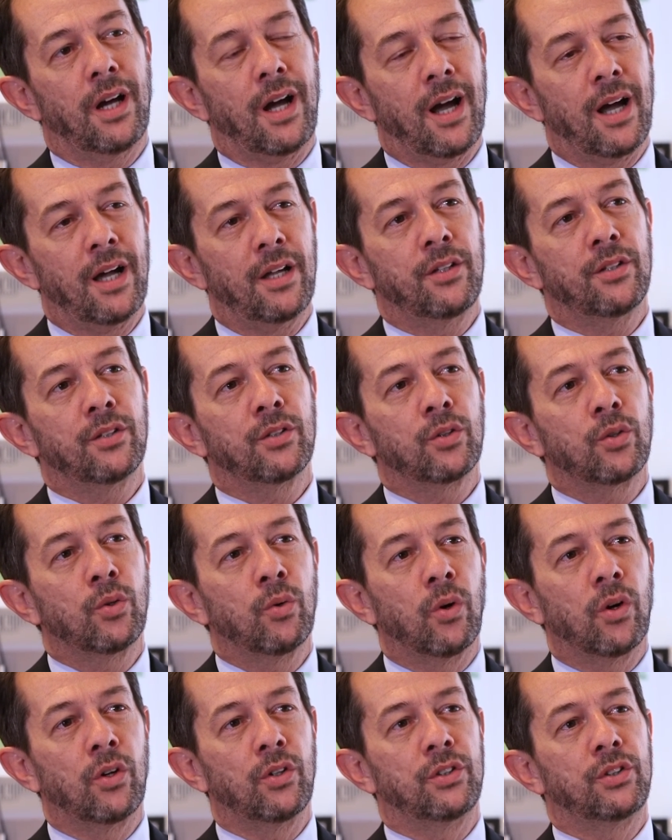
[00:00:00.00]
higher
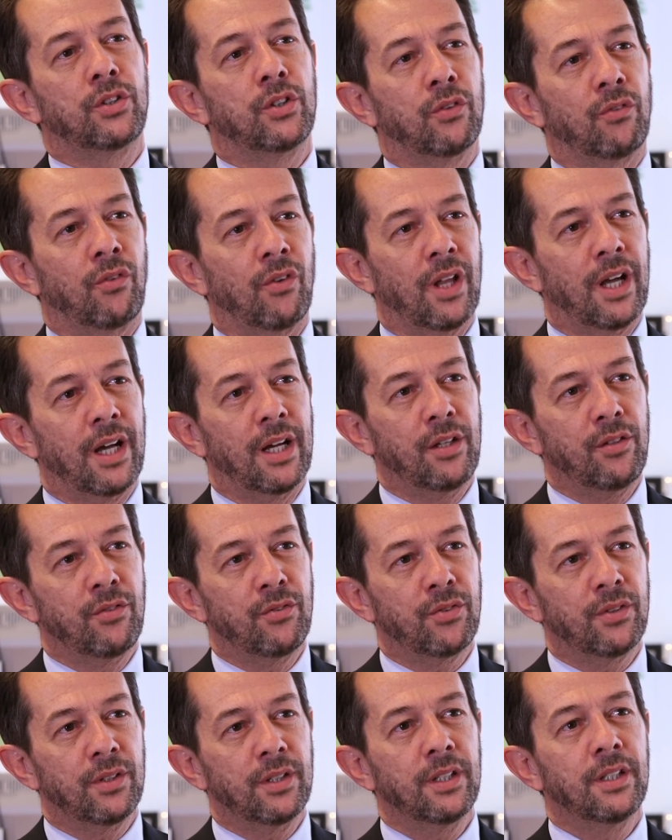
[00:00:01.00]
quality of
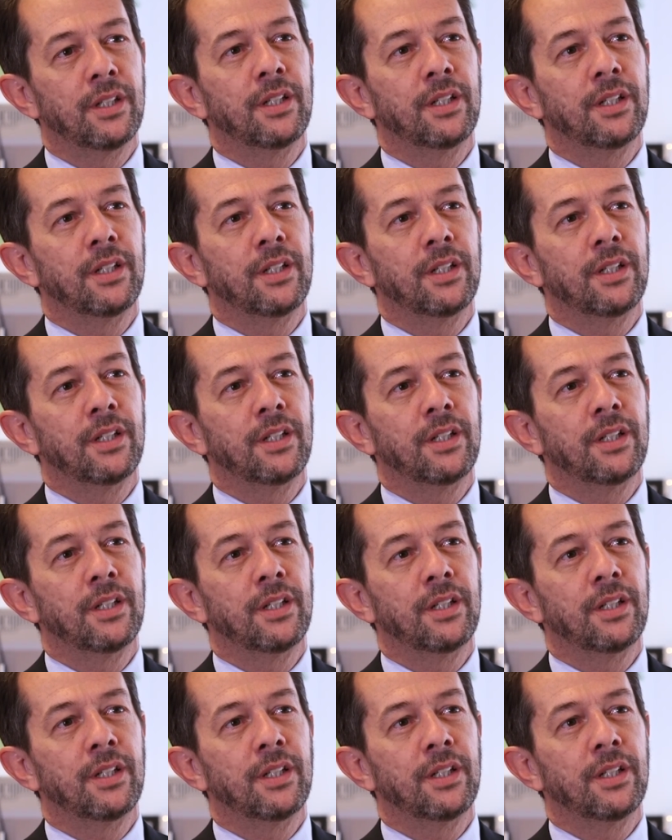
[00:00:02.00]
life,